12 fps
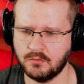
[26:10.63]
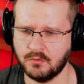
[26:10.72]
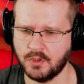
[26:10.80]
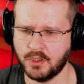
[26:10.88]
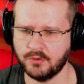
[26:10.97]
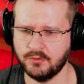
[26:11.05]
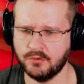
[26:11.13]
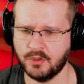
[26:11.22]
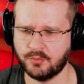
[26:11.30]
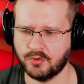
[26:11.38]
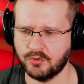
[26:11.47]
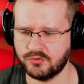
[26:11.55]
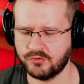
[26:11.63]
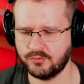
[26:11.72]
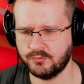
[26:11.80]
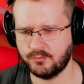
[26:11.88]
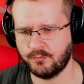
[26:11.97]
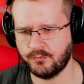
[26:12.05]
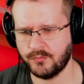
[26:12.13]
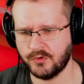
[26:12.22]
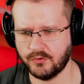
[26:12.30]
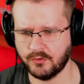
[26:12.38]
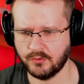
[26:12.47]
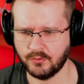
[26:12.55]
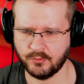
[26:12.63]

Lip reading: And a good approach. So